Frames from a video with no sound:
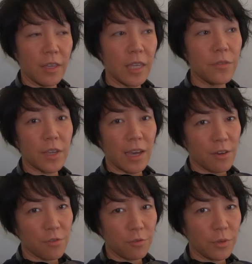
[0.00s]
even a
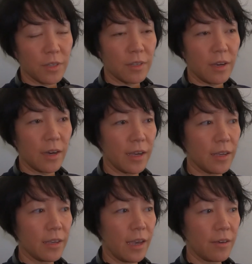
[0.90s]
casual one,
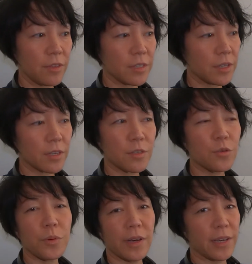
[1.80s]
I have these like
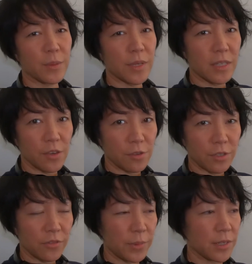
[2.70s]
super high
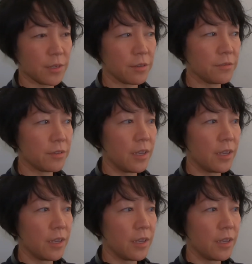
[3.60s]
expectations of myself.